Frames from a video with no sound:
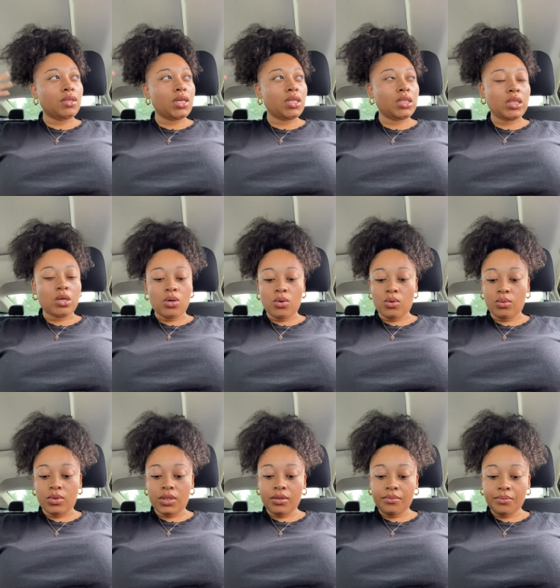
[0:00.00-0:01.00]
that
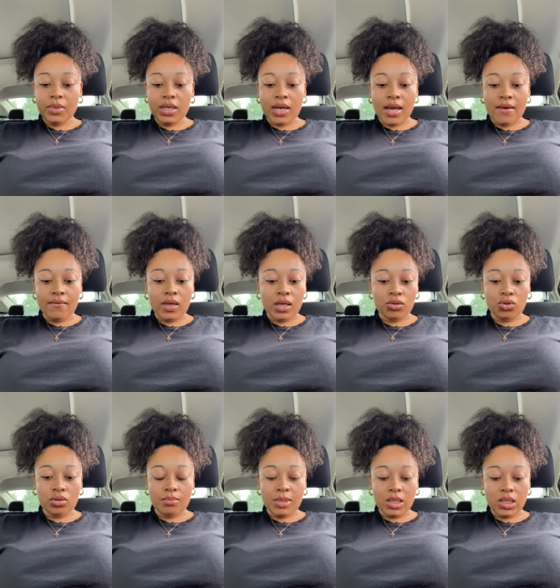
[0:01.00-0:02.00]
song can have an
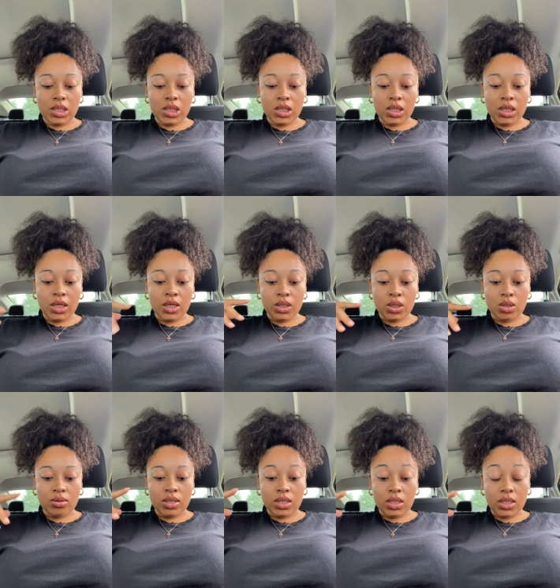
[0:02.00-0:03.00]
extra message in there.
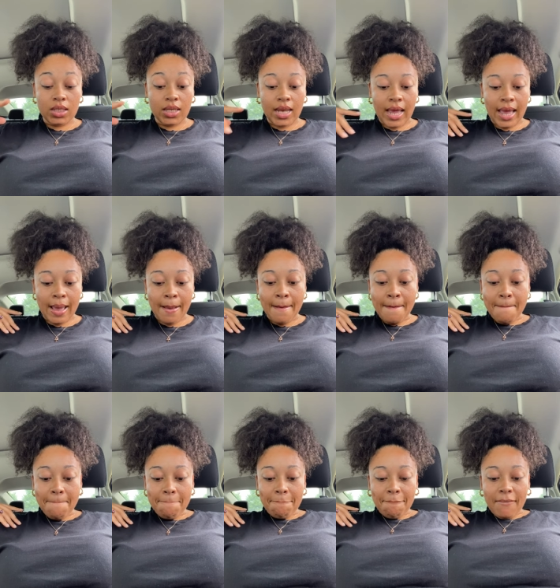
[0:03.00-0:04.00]
So listen to that.
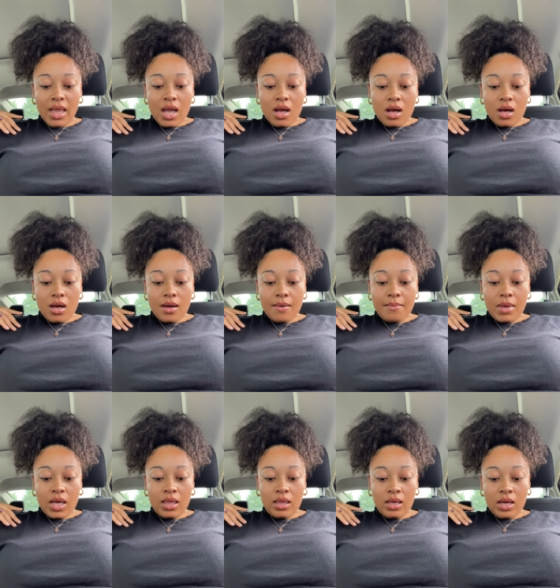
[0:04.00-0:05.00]
Um,
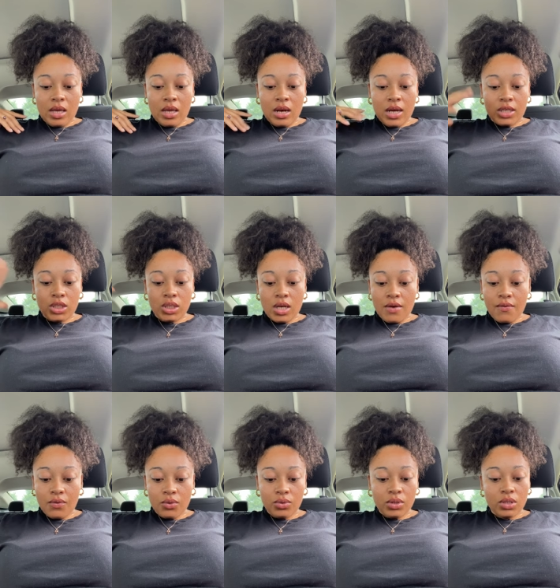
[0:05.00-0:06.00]
and then I
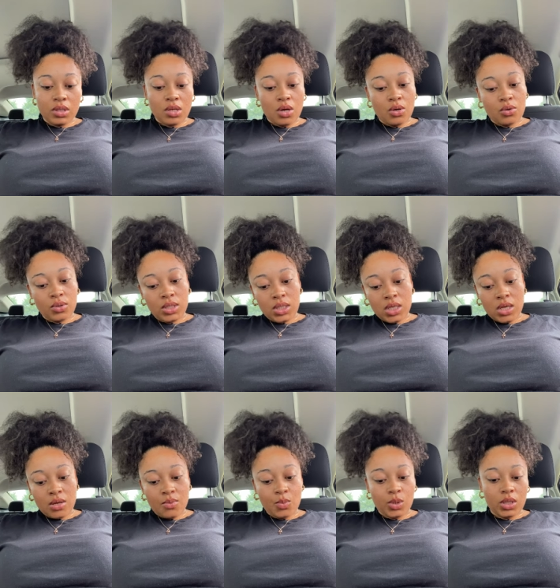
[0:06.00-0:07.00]
shuffled the song,
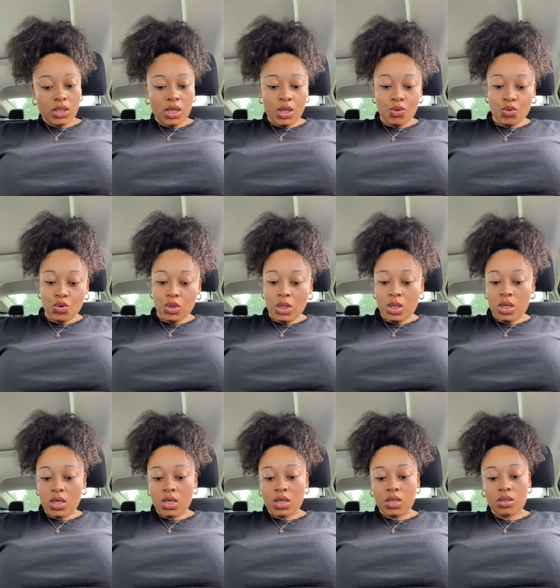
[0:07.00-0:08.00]
seeing what the energy
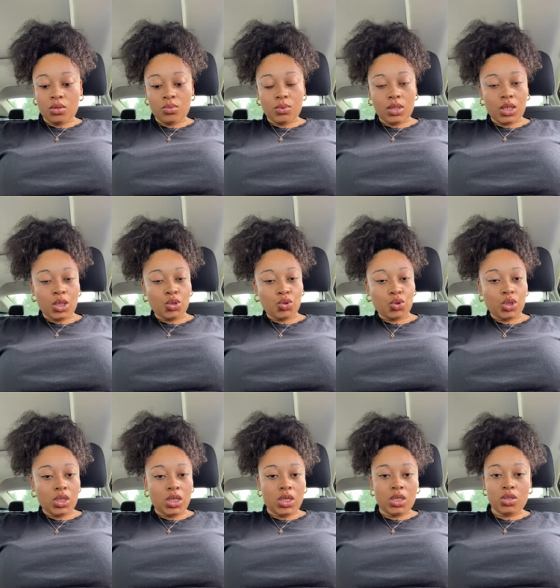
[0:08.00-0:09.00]
is, what the
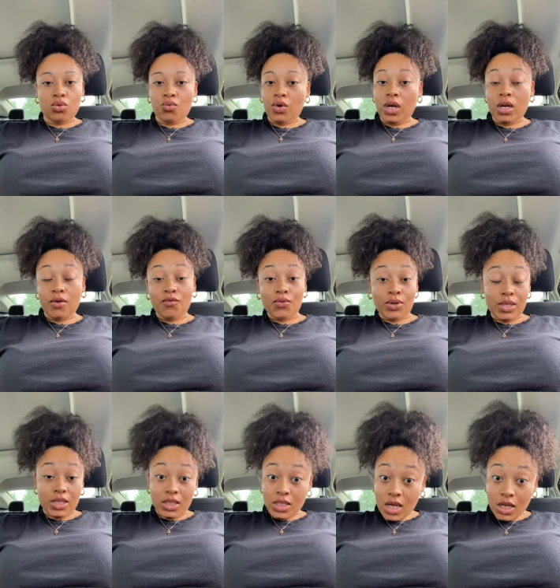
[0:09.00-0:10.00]
energy is reading for
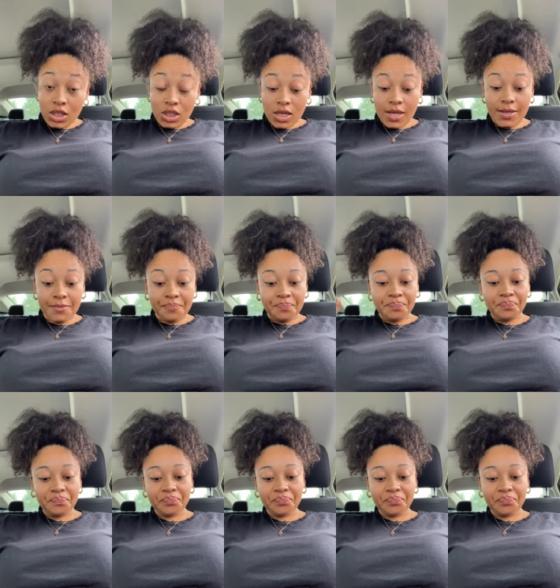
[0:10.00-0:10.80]
the session.